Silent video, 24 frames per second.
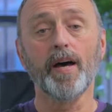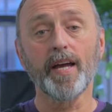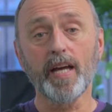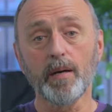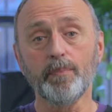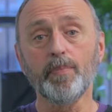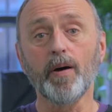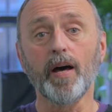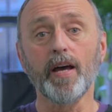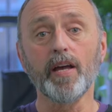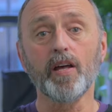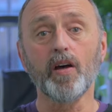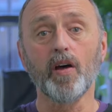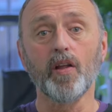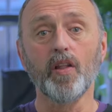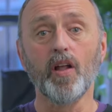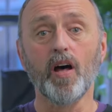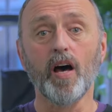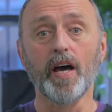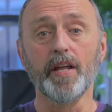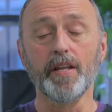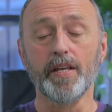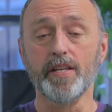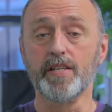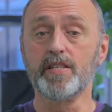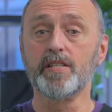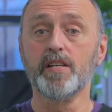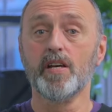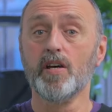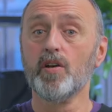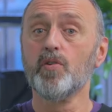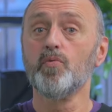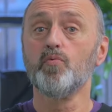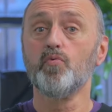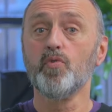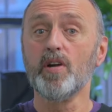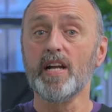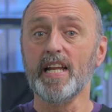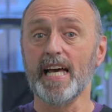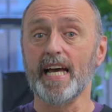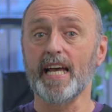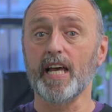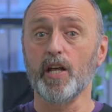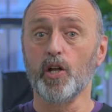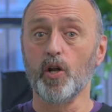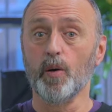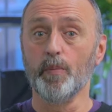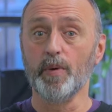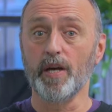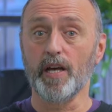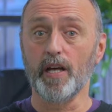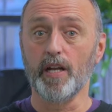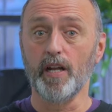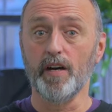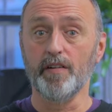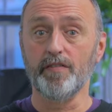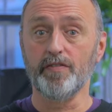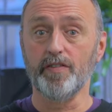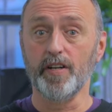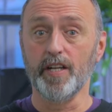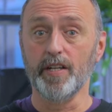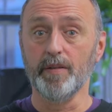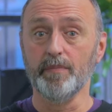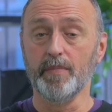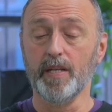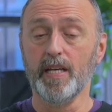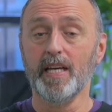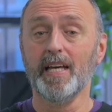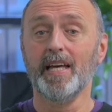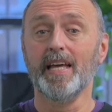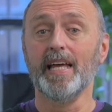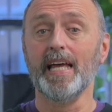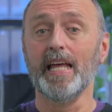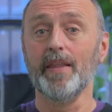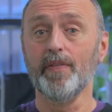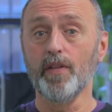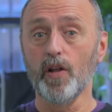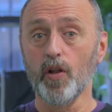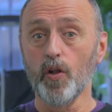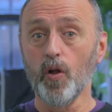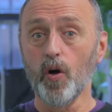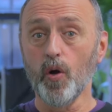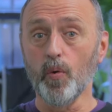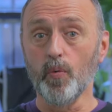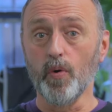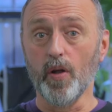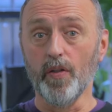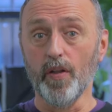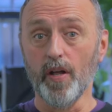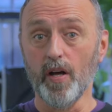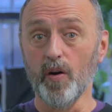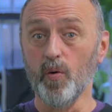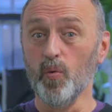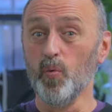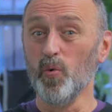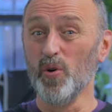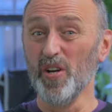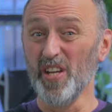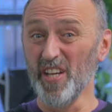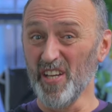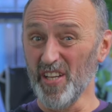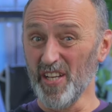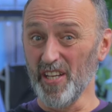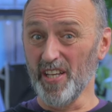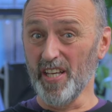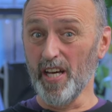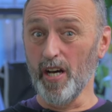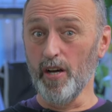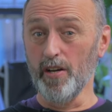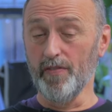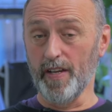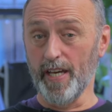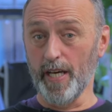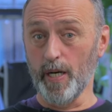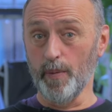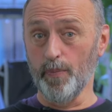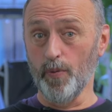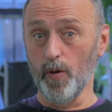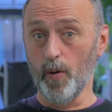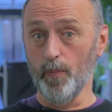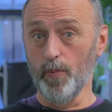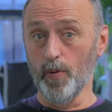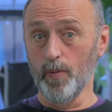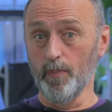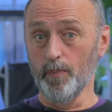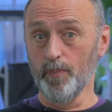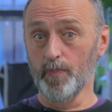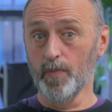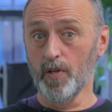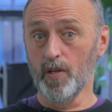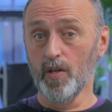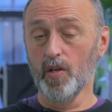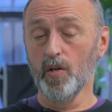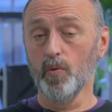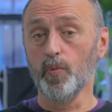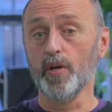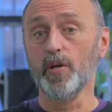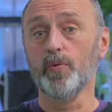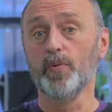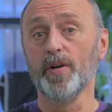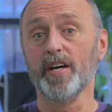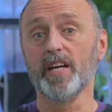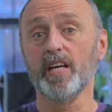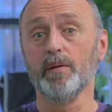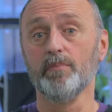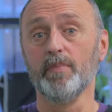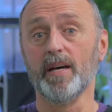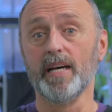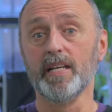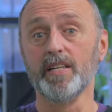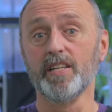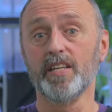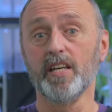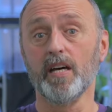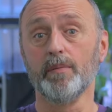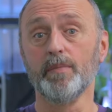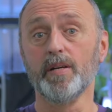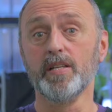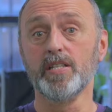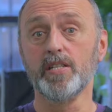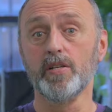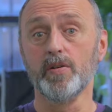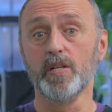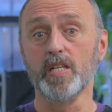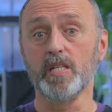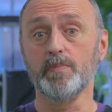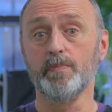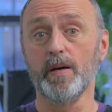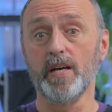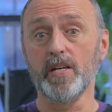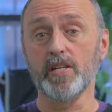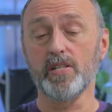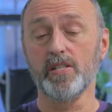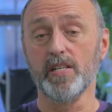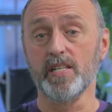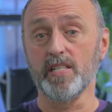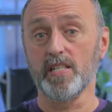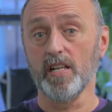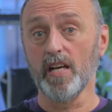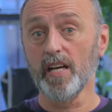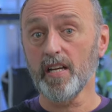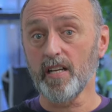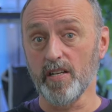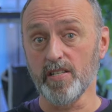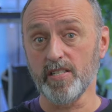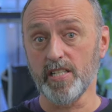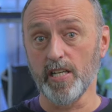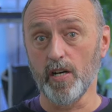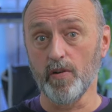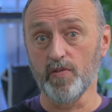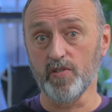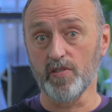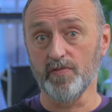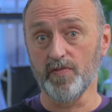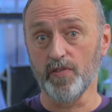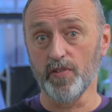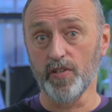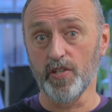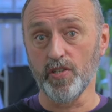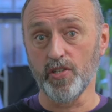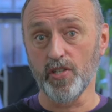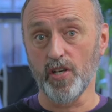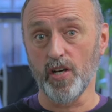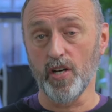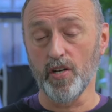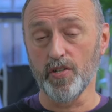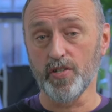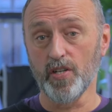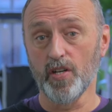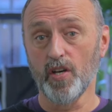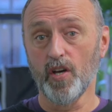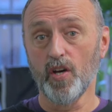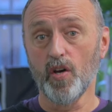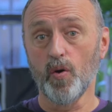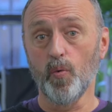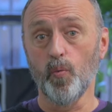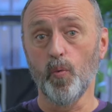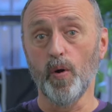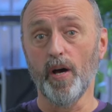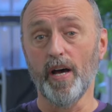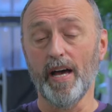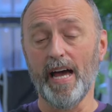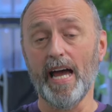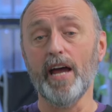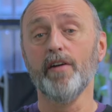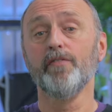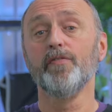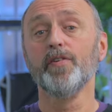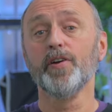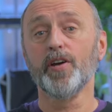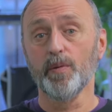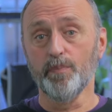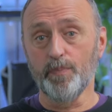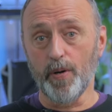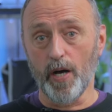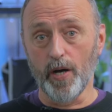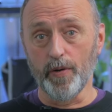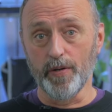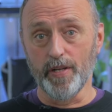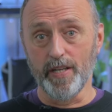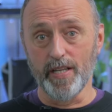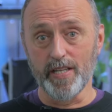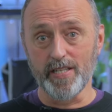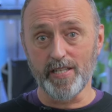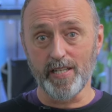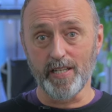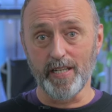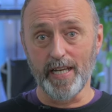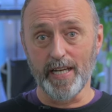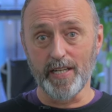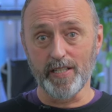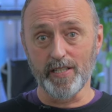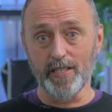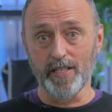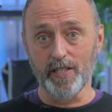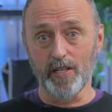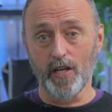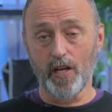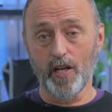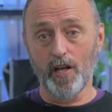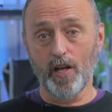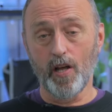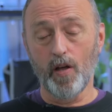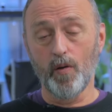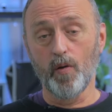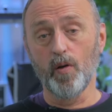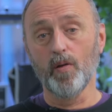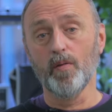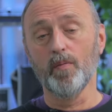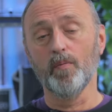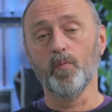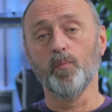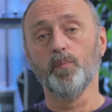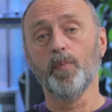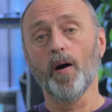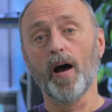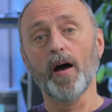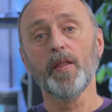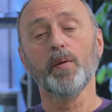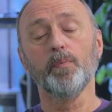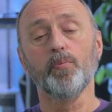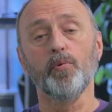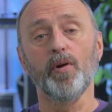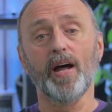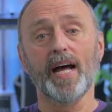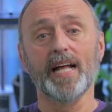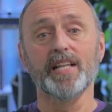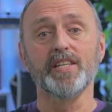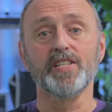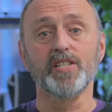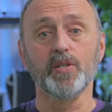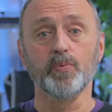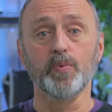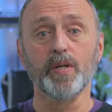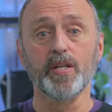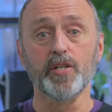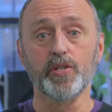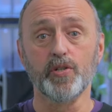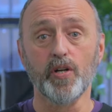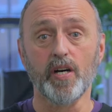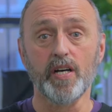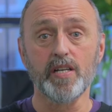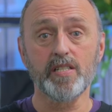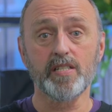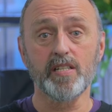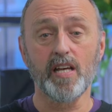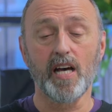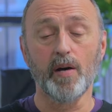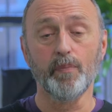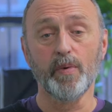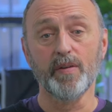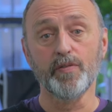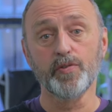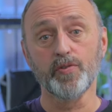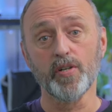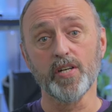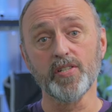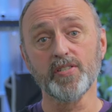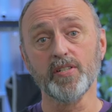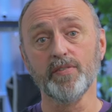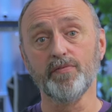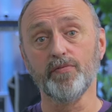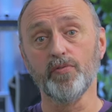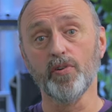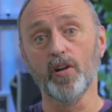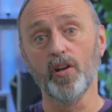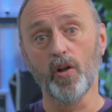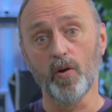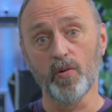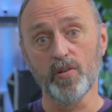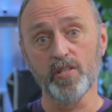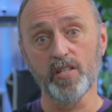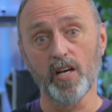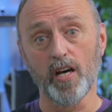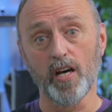Buying a bike online is really economical up front. In the long run though, where are you going to go if you get a problem? We'd recommend coming to a specialist like ourselves at Fully Charged, where every component is selected by the brands that we trust and we've trusted for a long